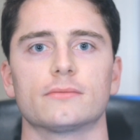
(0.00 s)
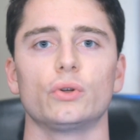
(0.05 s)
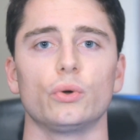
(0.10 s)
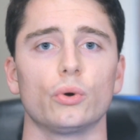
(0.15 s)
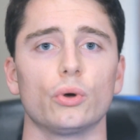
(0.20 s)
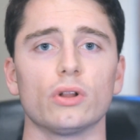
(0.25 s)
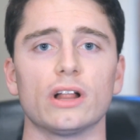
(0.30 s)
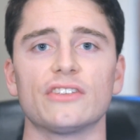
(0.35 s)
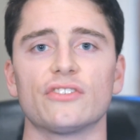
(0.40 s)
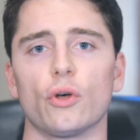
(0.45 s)

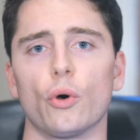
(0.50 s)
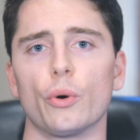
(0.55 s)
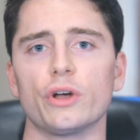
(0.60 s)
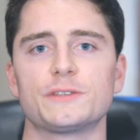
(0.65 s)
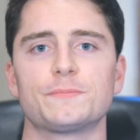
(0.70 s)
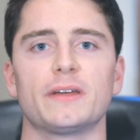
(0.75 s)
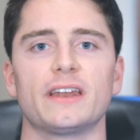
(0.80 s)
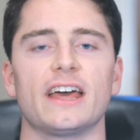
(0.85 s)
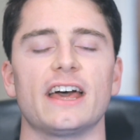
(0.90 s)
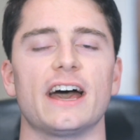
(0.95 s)
Google has always
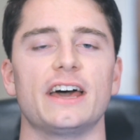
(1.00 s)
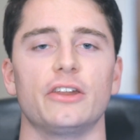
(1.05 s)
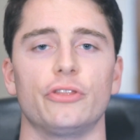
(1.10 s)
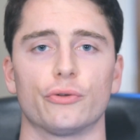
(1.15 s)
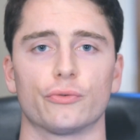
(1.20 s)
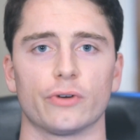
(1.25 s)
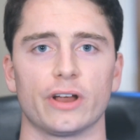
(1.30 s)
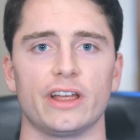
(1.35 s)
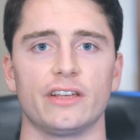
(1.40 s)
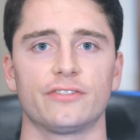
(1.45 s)
been ahead in
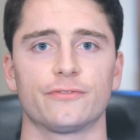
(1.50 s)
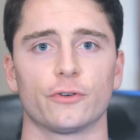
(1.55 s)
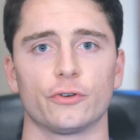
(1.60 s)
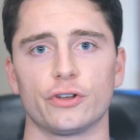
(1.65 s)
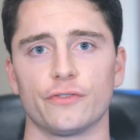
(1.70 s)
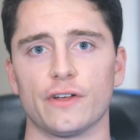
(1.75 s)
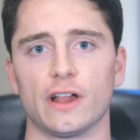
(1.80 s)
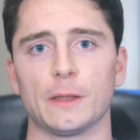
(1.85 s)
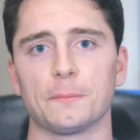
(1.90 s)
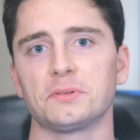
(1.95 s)
the race for
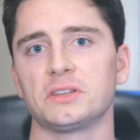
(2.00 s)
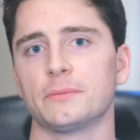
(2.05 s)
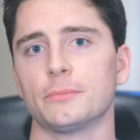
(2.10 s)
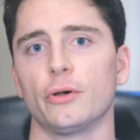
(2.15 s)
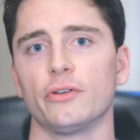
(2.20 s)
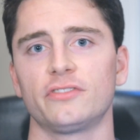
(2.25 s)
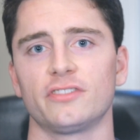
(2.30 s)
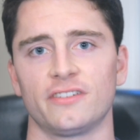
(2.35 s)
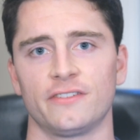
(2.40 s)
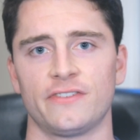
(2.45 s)
developing the
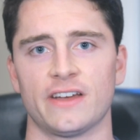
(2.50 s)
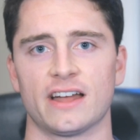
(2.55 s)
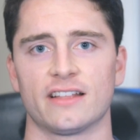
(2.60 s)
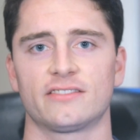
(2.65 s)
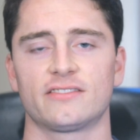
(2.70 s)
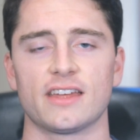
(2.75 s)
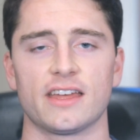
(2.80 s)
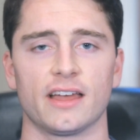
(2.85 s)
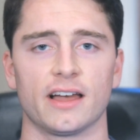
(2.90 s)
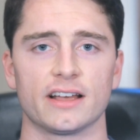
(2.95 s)
most
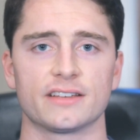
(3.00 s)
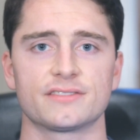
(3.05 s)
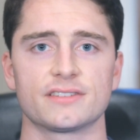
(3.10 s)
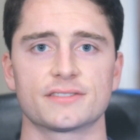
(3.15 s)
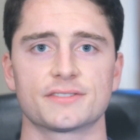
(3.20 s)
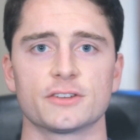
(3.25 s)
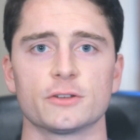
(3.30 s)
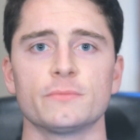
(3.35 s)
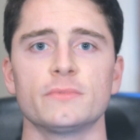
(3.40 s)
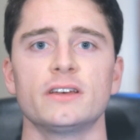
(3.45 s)
advanced AI
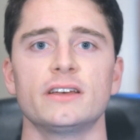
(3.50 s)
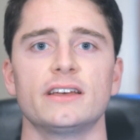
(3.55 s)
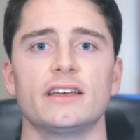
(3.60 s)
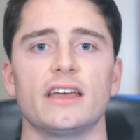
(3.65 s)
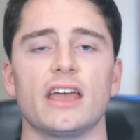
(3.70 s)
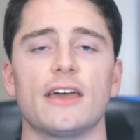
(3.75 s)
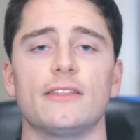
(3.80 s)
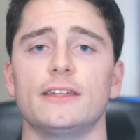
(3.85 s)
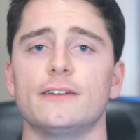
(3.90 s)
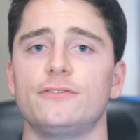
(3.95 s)
system,
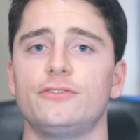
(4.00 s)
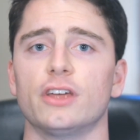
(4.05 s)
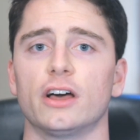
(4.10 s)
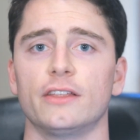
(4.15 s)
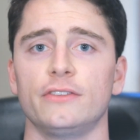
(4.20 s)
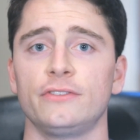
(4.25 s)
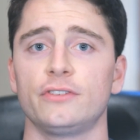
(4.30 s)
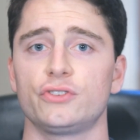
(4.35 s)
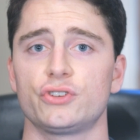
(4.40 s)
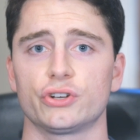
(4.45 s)
and they've
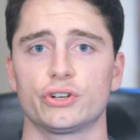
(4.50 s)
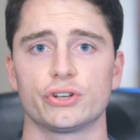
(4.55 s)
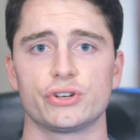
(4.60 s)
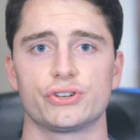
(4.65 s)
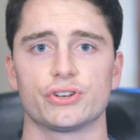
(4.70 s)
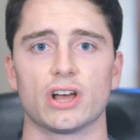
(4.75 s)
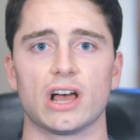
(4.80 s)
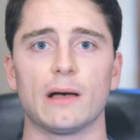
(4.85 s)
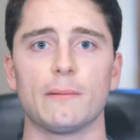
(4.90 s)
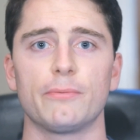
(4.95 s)
done such a good
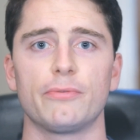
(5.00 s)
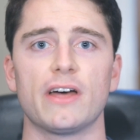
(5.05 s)
job